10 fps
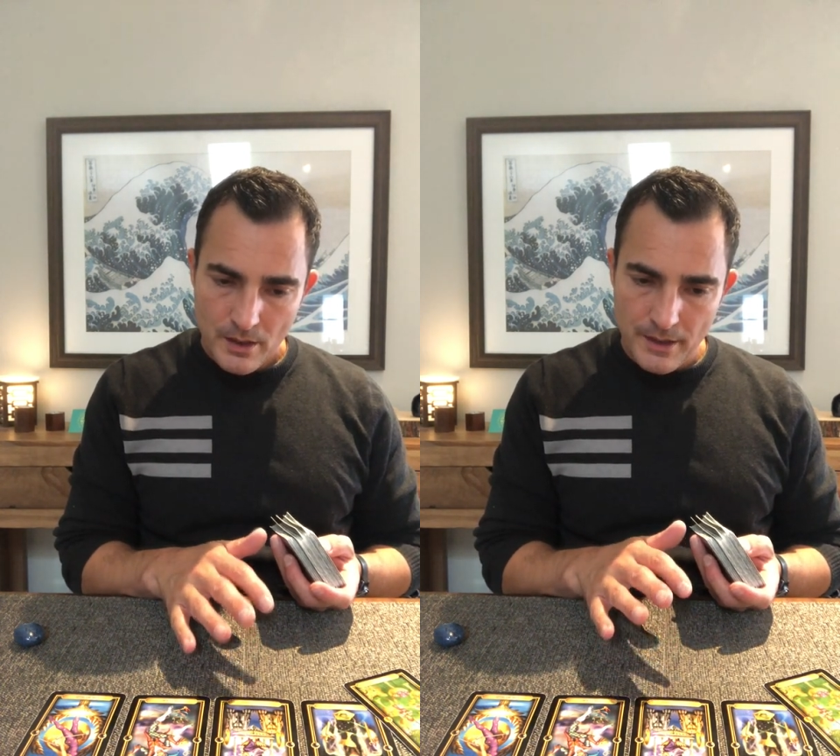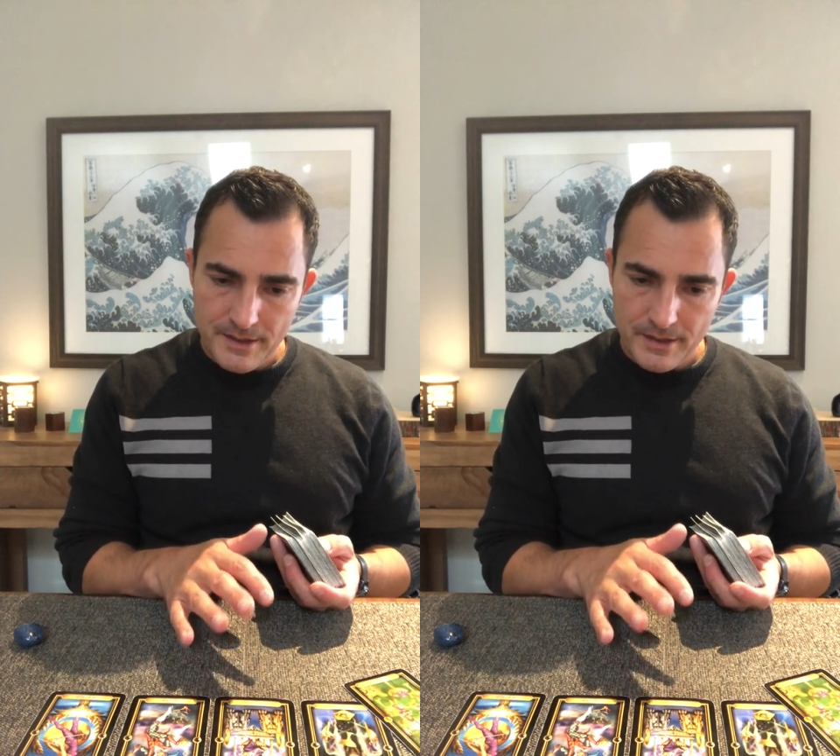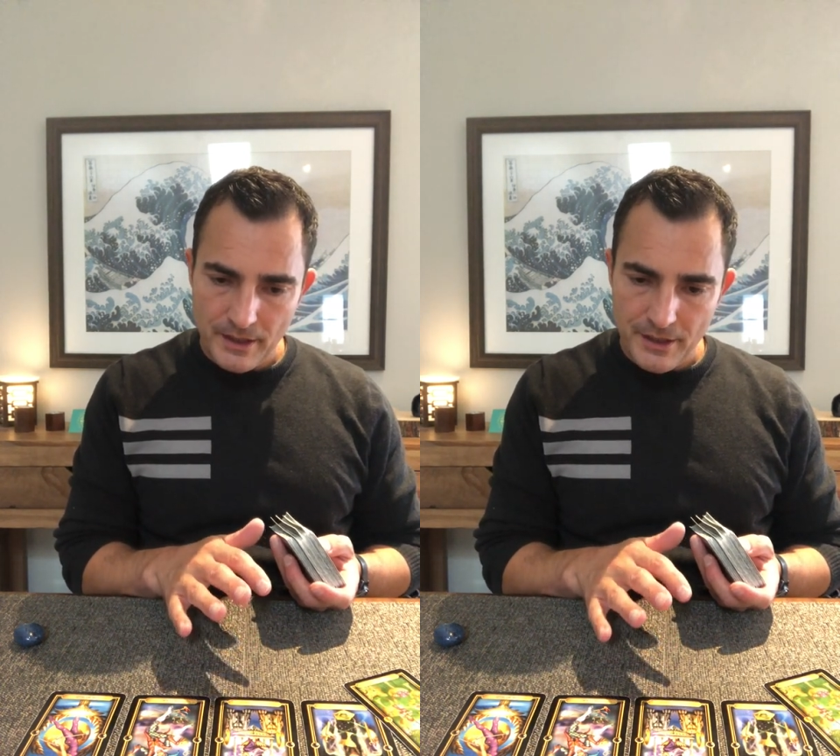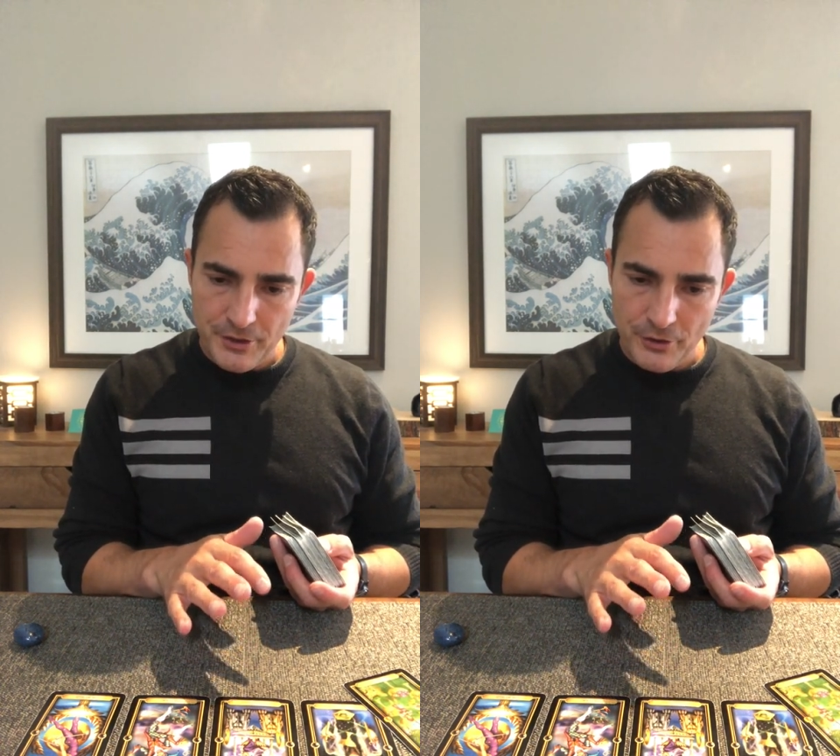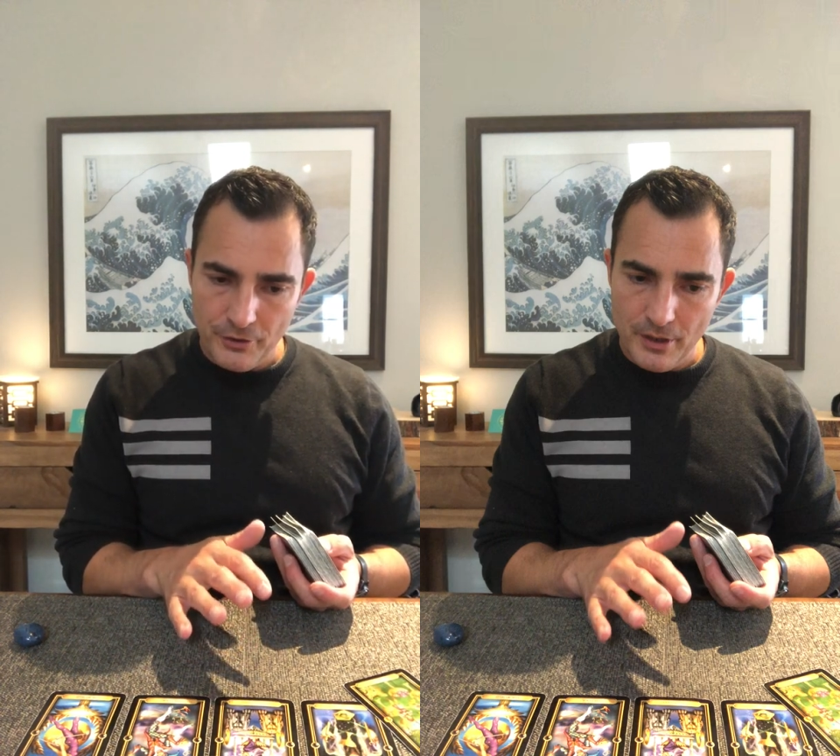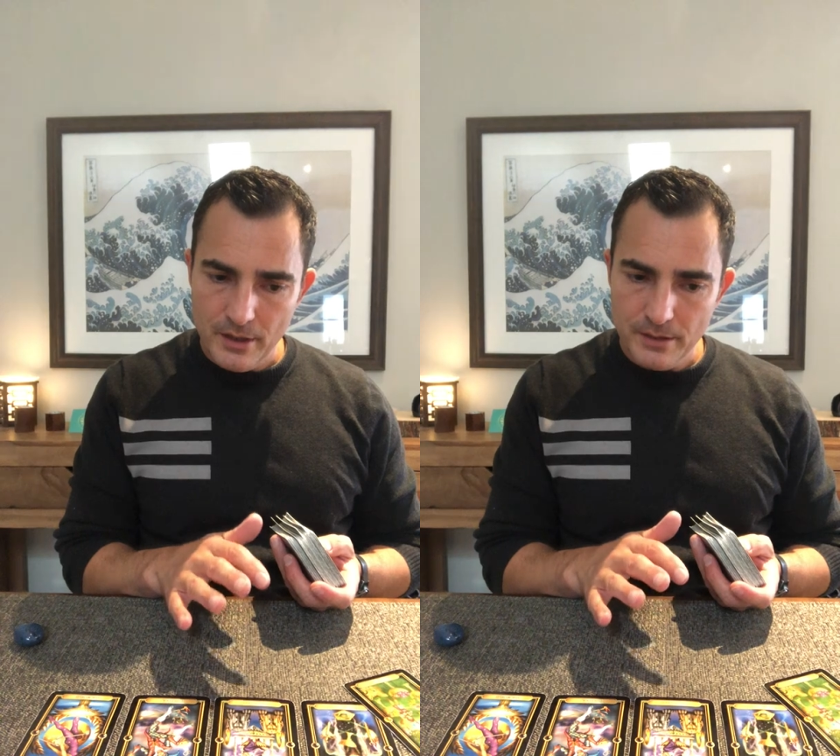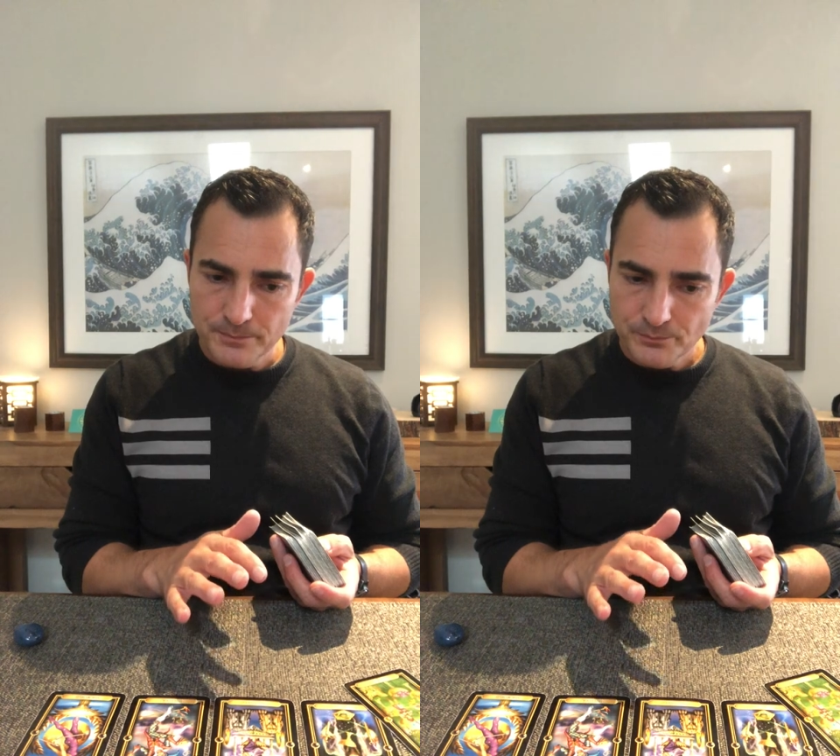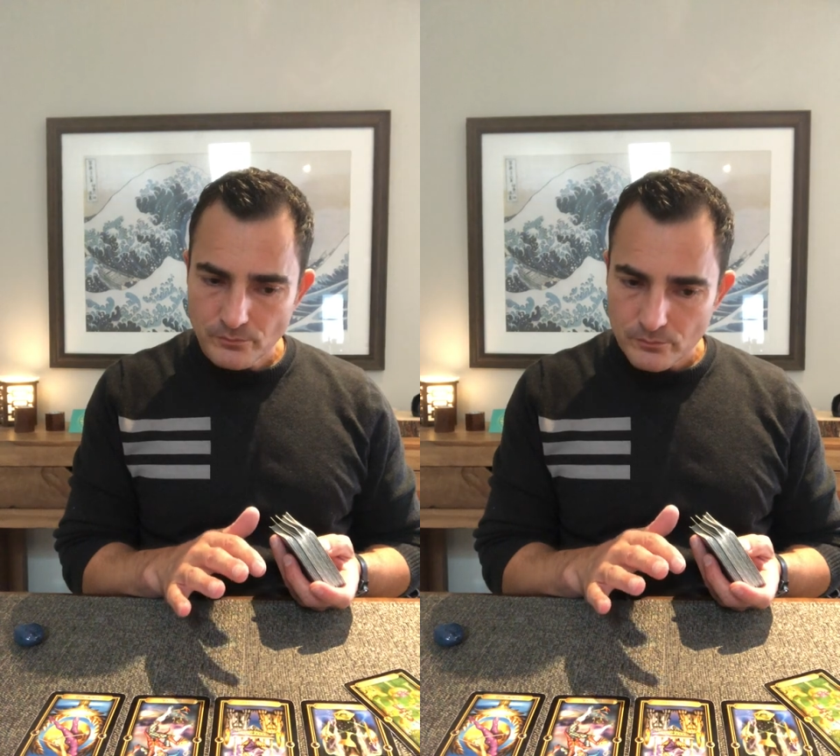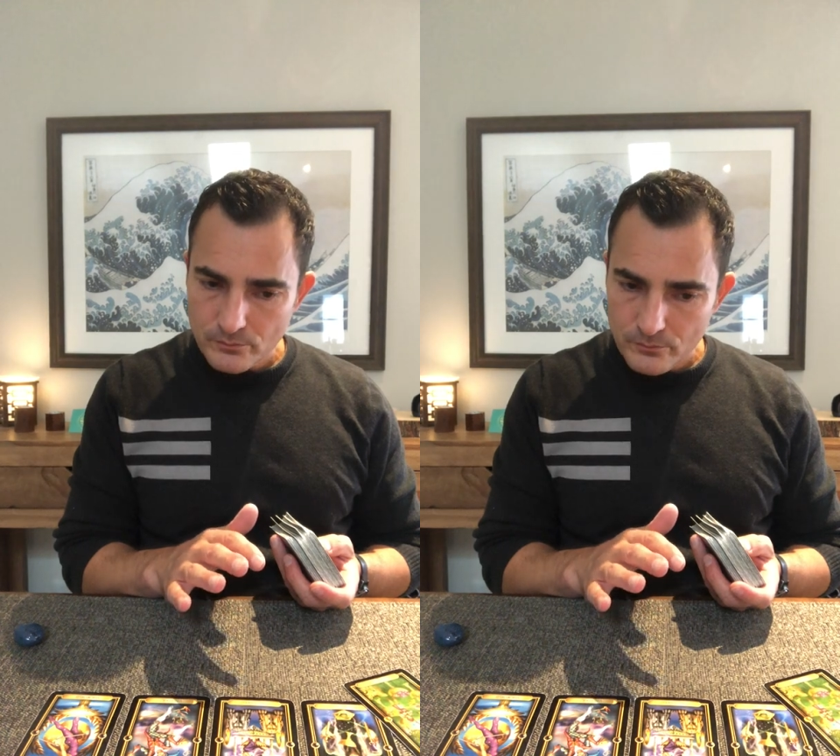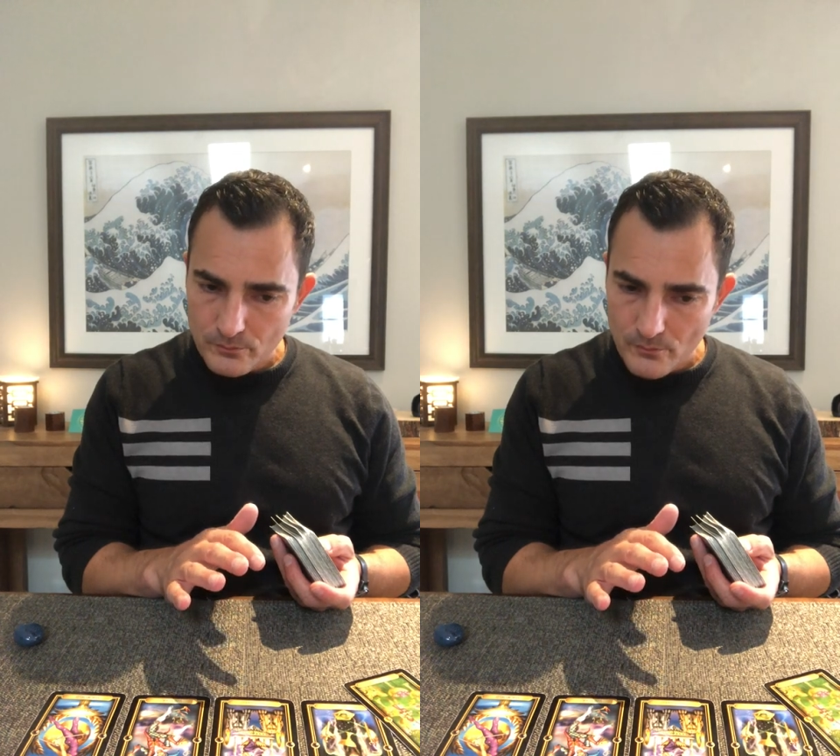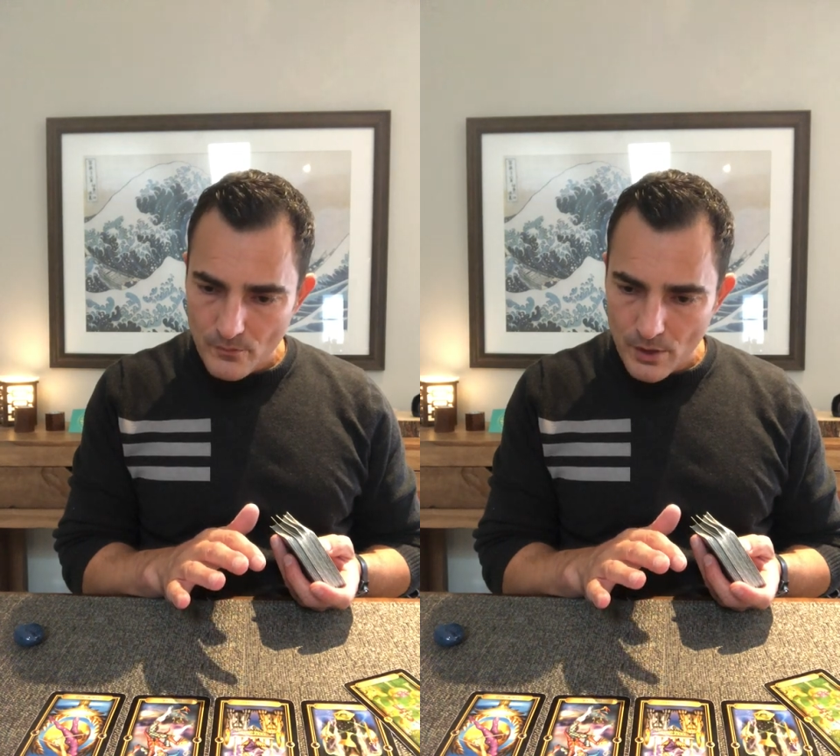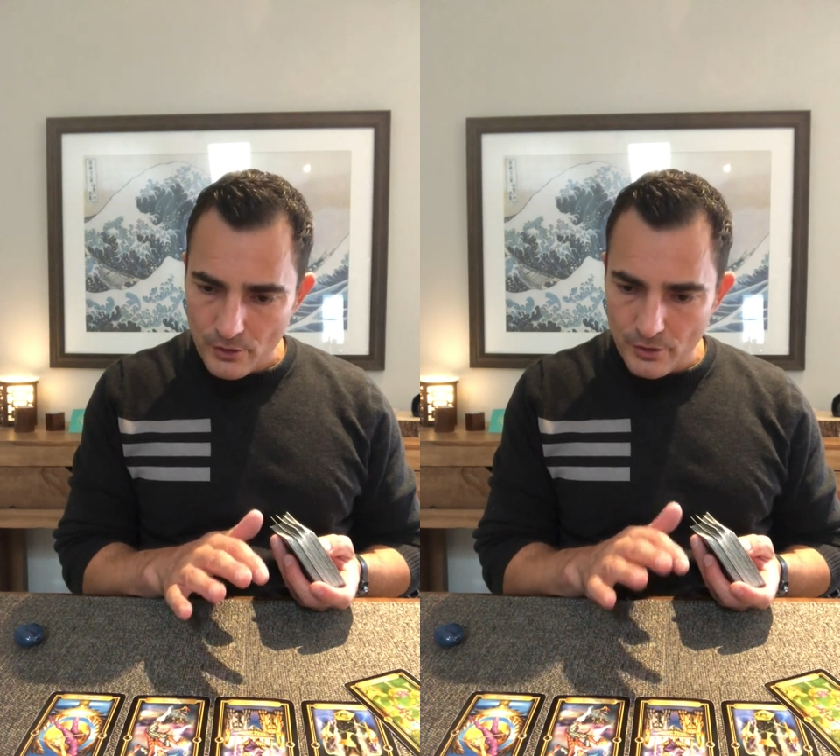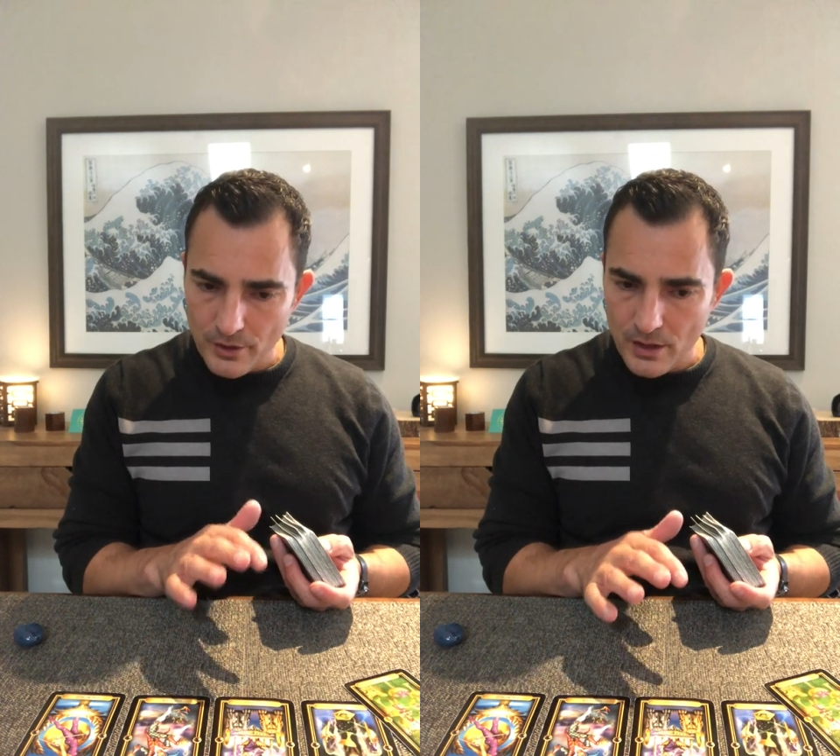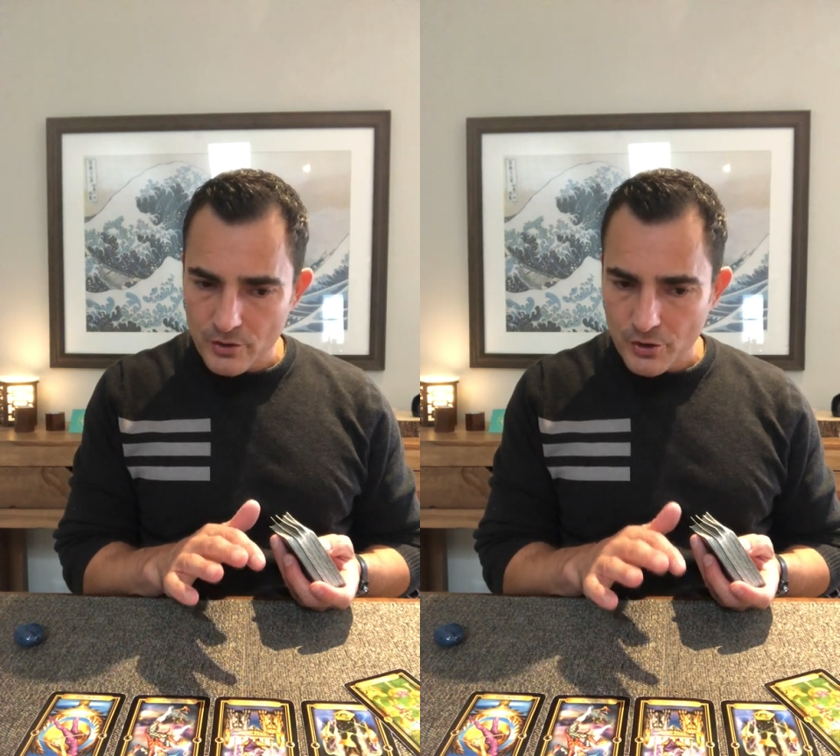It's like you're not